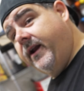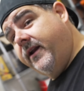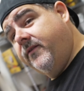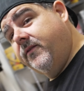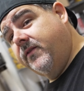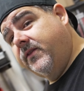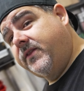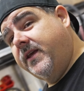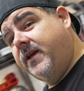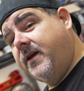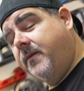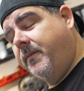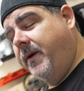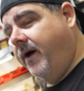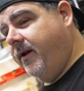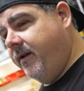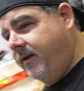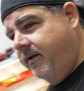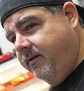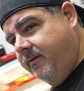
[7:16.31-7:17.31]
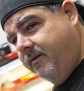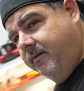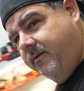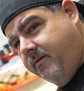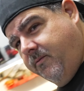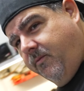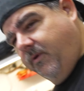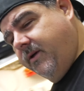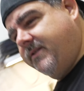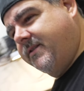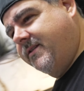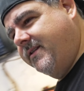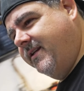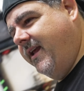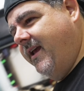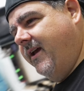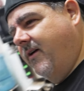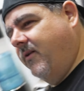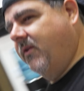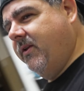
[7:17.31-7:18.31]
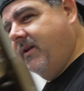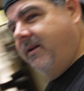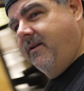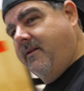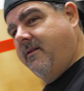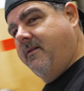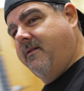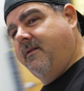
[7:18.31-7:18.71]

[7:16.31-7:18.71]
didn't even think about it. What's today, Olin?